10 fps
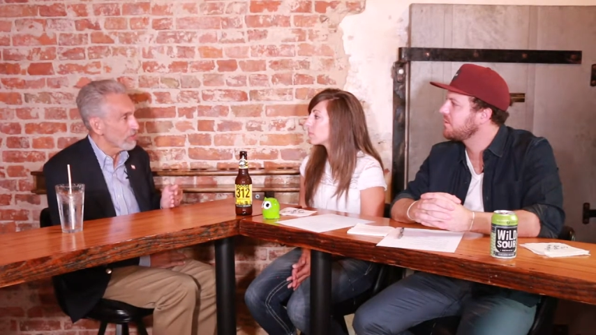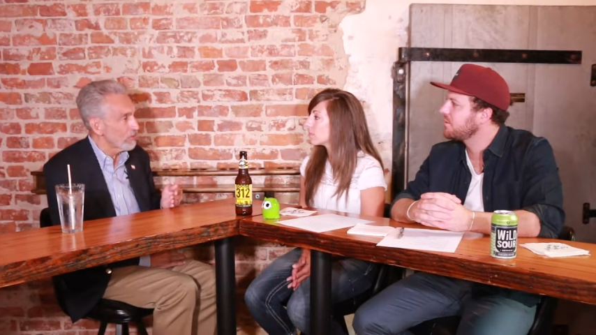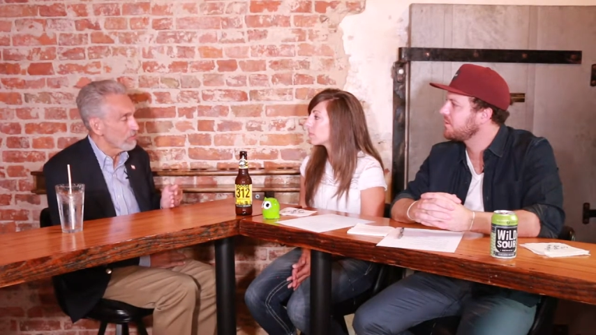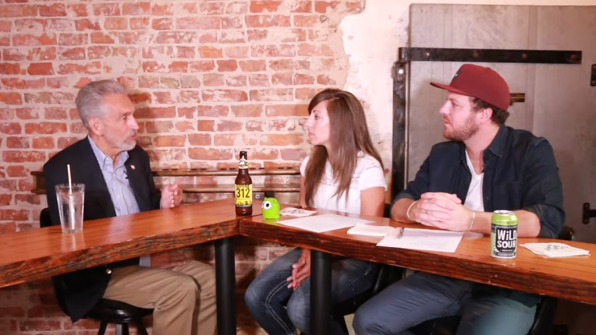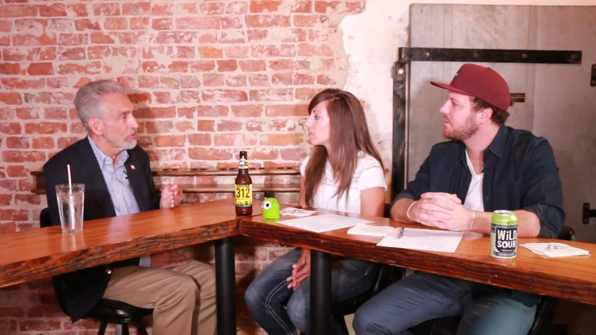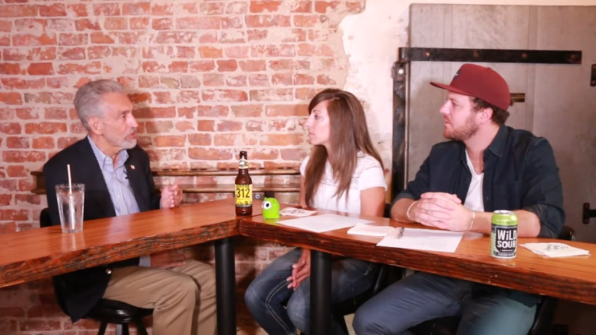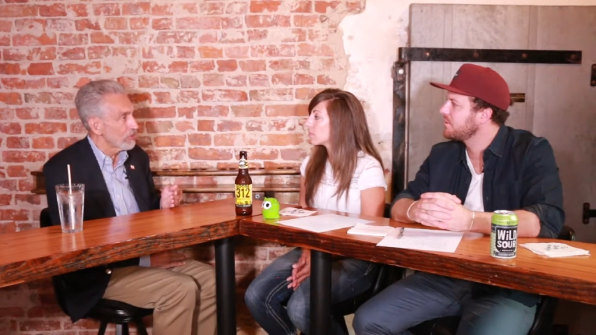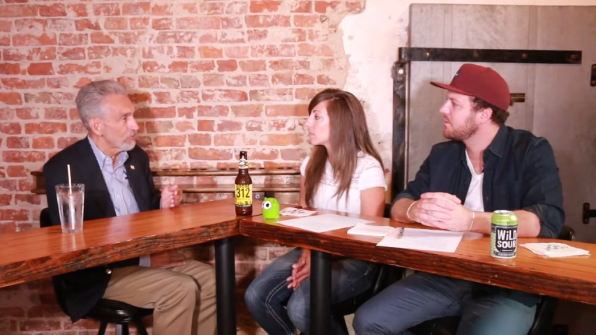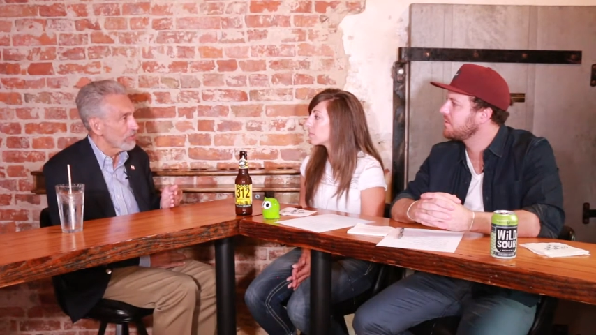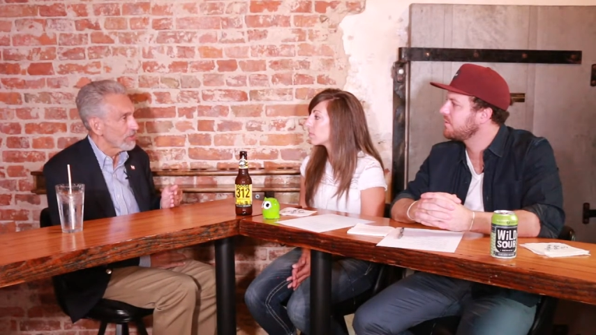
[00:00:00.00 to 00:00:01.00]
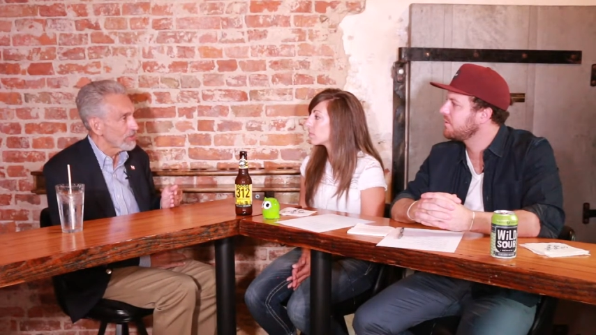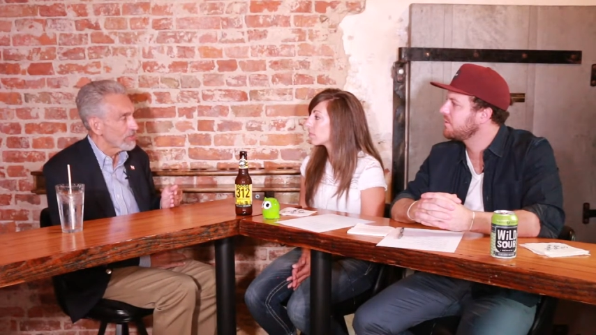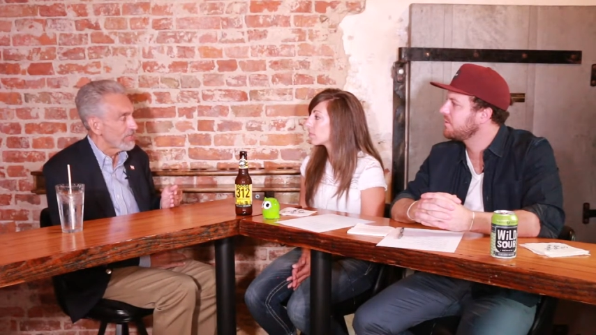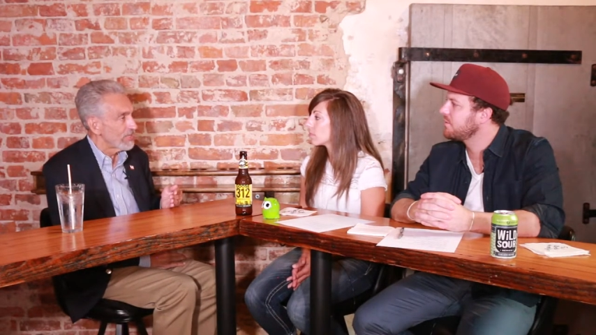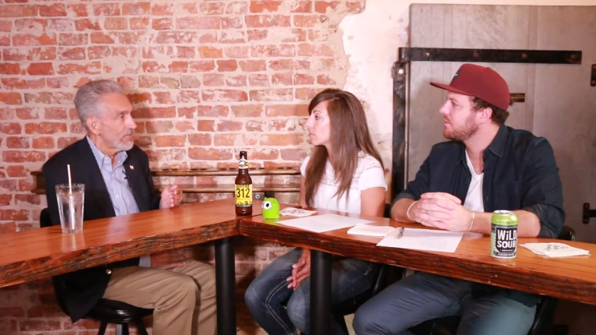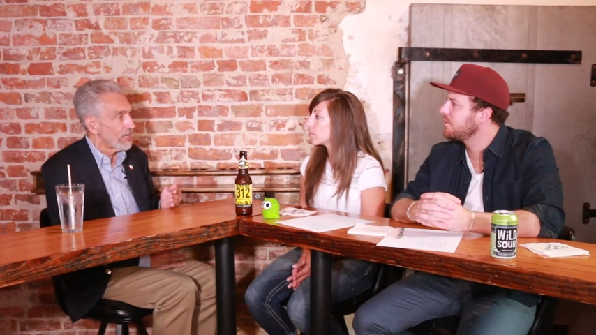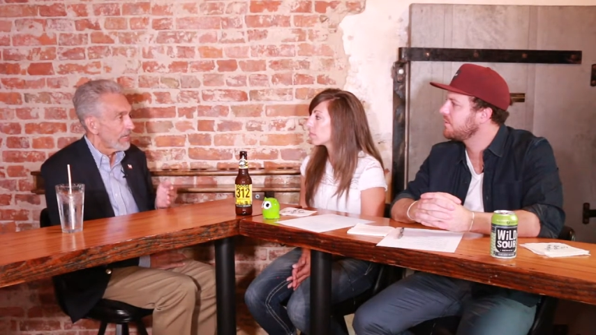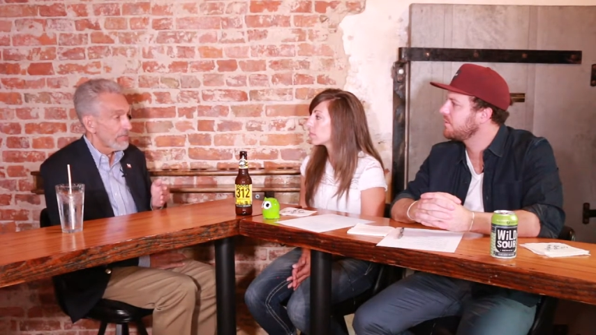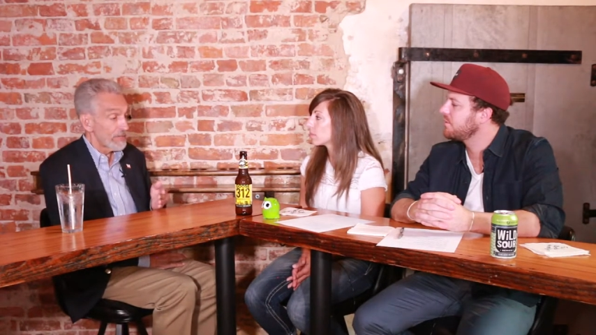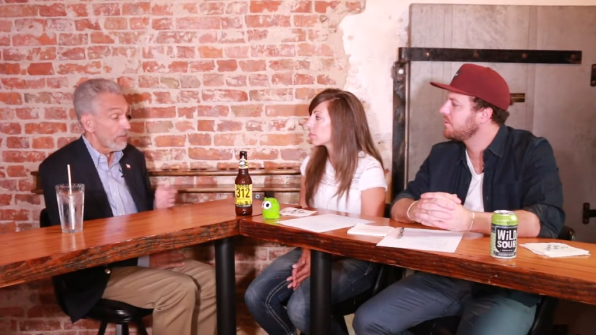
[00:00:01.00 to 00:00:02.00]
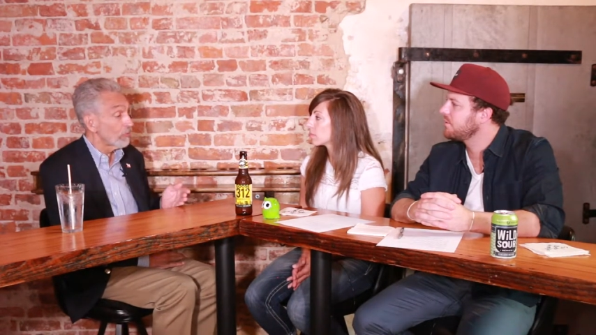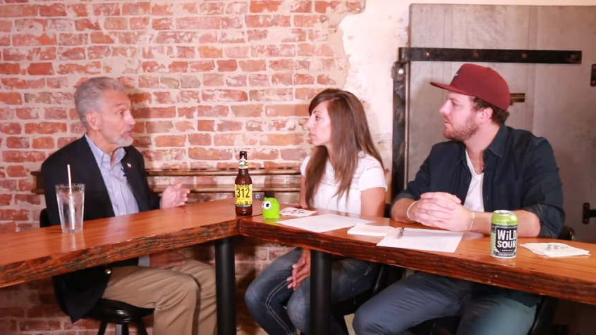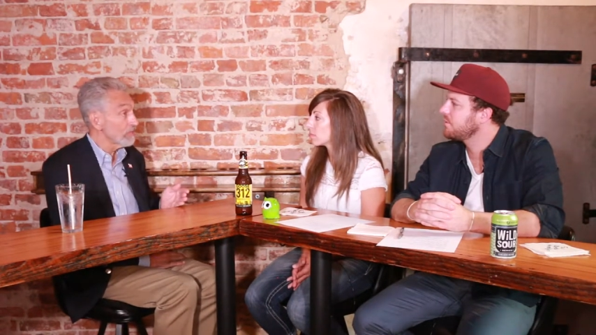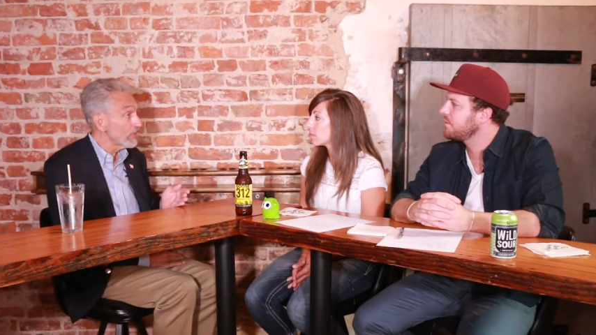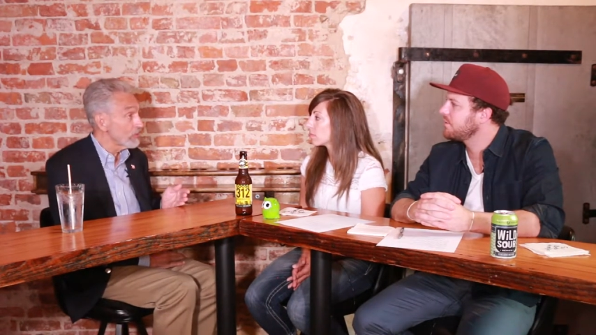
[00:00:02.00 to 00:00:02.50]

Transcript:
Speaker 1: approaches to the real estate. Again, that wasn't my